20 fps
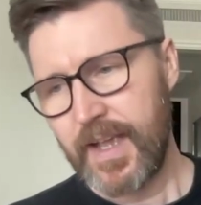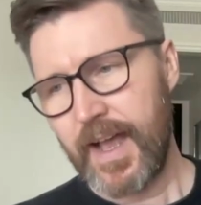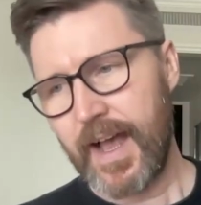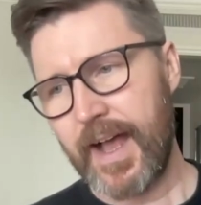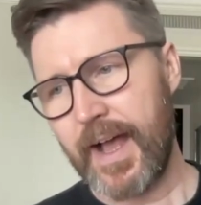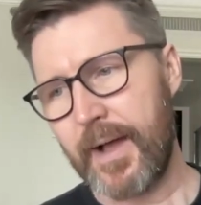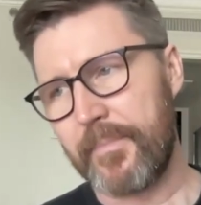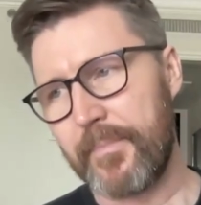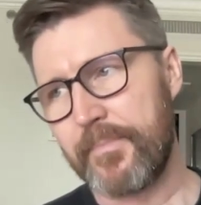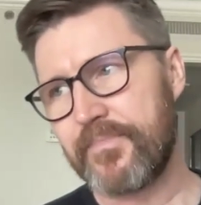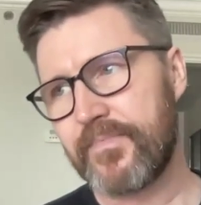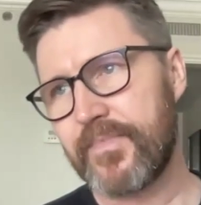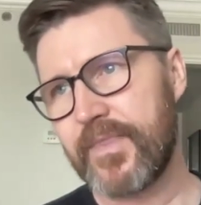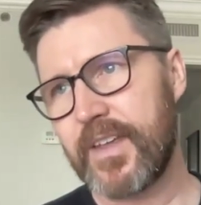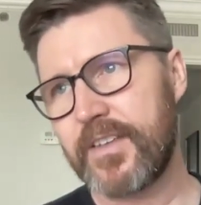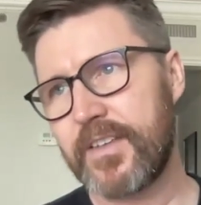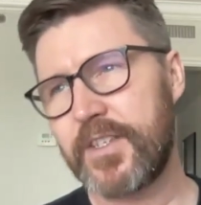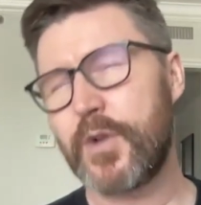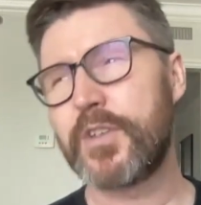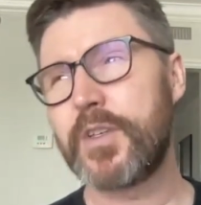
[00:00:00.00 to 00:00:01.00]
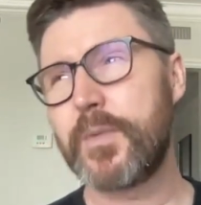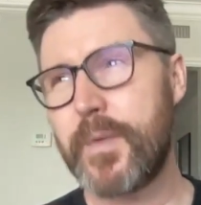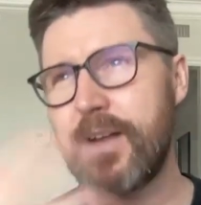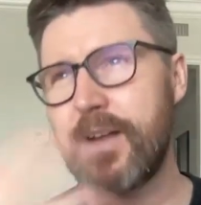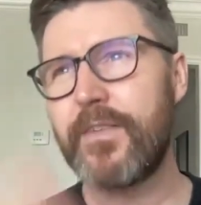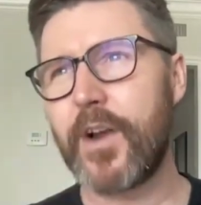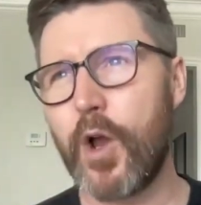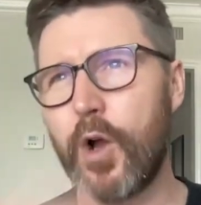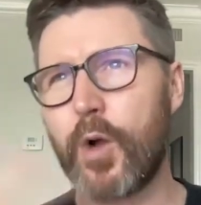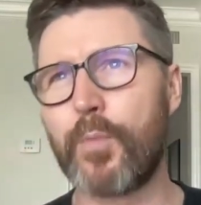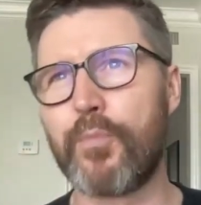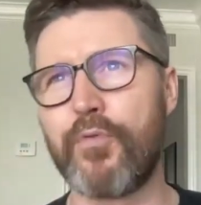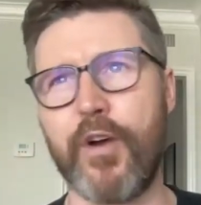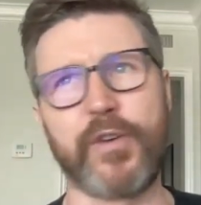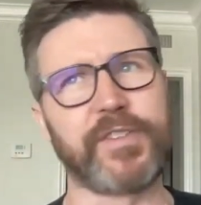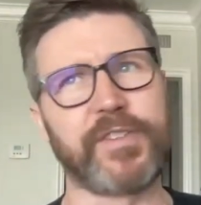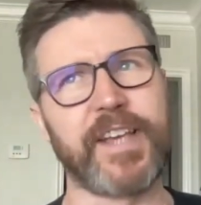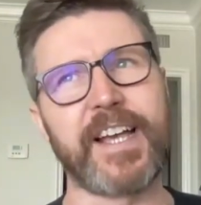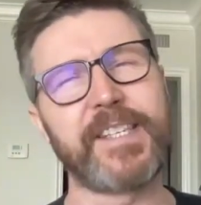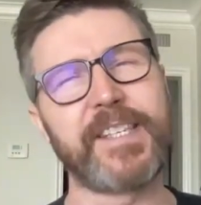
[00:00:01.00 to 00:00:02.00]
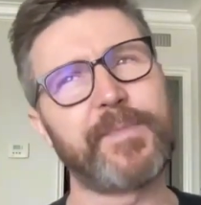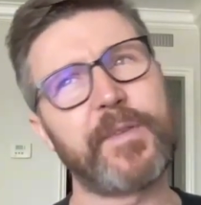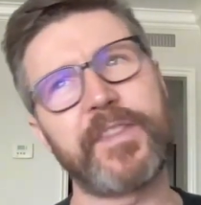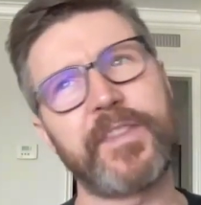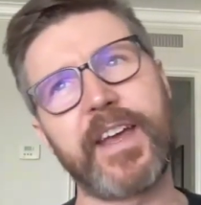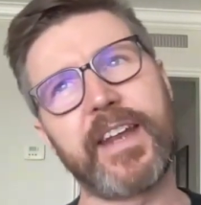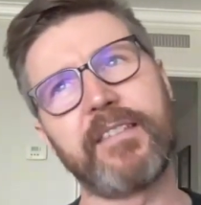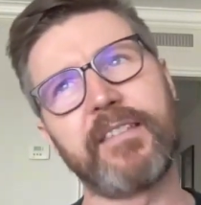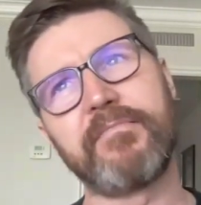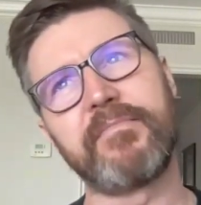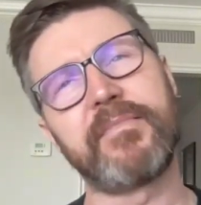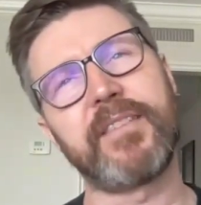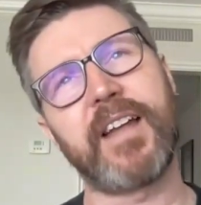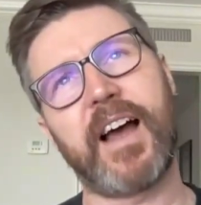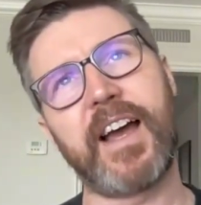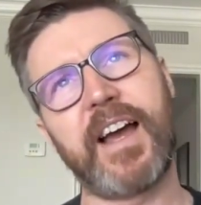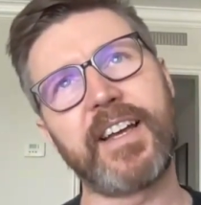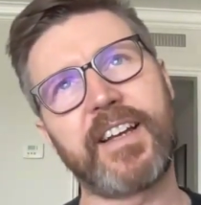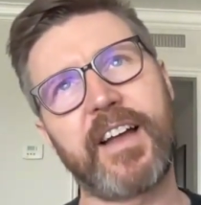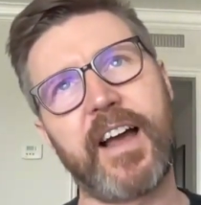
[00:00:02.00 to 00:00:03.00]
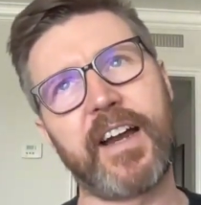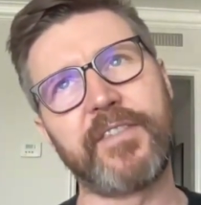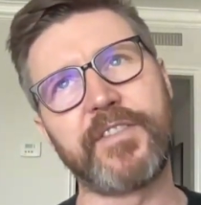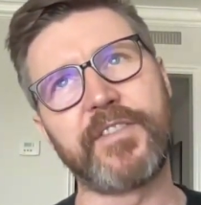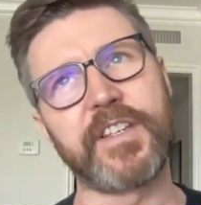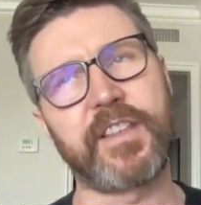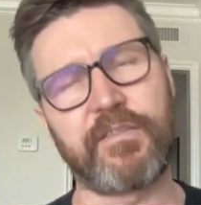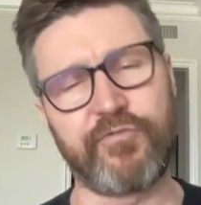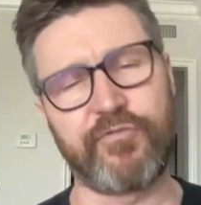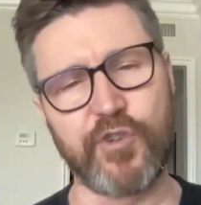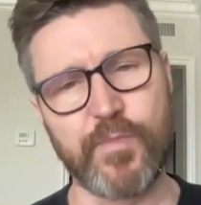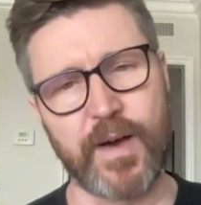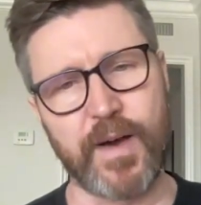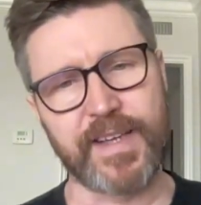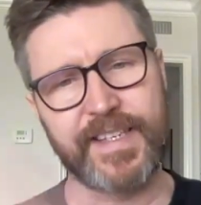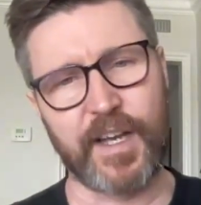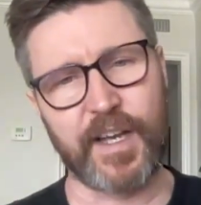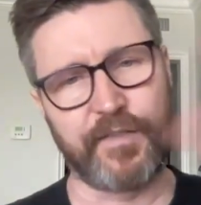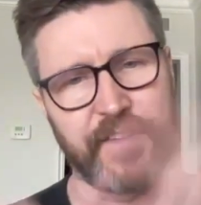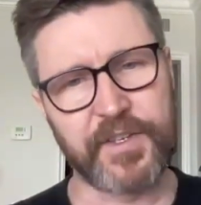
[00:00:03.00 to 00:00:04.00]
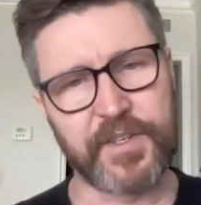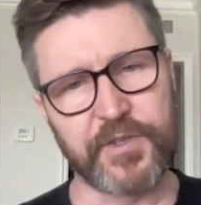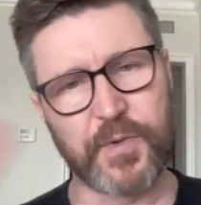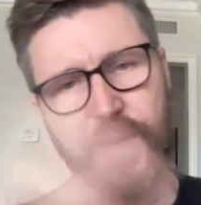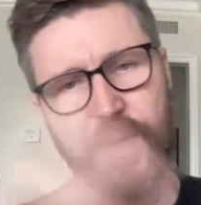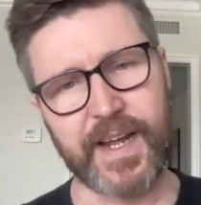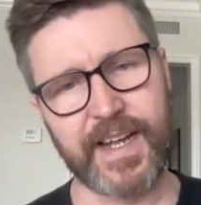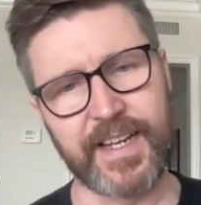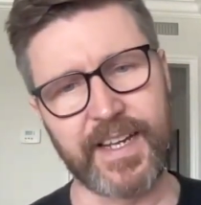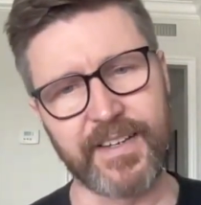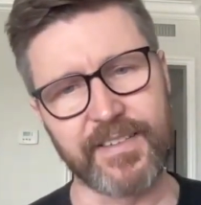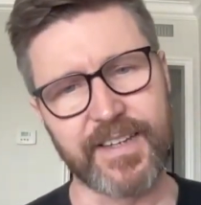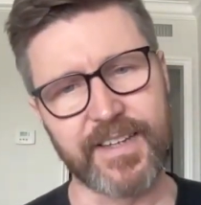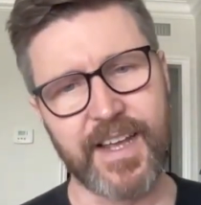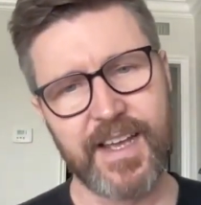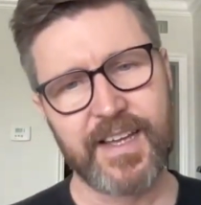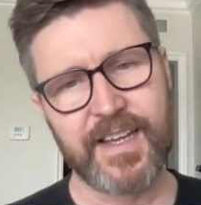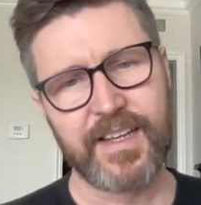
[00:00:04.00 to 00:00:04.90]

So it was a bit of a long process, but then I kind of just threw myself into it and